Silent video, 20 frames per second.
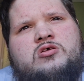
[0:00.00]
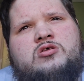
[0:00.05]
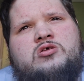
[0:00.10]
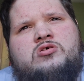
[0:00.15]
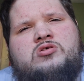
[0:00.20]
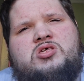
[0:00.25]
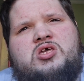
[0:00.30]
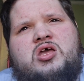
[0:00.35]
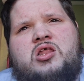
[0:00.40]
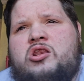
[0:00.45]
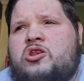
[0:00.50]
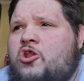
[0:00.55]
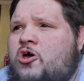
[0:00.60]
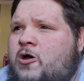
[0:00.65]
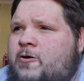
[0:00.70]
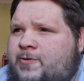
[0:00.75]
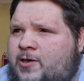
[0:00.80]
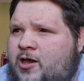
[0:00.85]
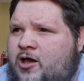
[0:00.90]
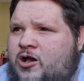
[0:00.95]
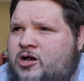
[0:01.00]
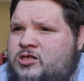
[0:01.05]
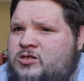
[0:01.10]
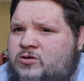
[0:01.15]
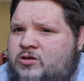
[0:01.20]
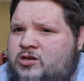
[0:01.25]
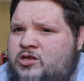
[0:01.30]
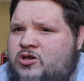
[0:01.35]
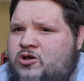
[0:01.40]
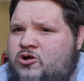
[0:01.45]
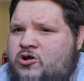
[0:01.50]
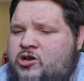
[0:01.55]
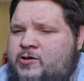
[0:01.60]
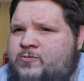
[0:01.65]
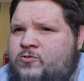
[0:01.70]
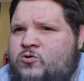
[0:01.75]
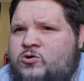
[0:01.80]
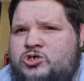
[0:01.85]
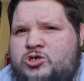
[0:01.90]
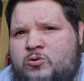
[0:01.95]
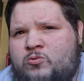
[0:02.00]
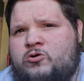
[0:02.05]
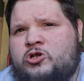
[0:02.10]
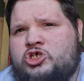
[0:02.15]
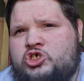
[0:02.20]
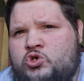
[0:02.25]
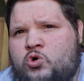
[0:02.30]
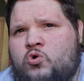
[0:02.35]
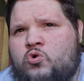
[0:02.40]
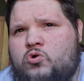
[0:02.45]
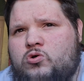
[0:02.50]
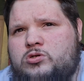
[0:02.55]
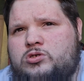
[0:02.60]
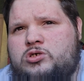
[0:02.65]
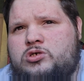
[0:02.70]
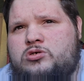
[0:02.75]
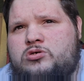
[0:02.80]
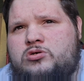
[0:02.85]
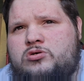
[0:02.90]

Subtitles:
You see a lot of the arcs in the early portion were short.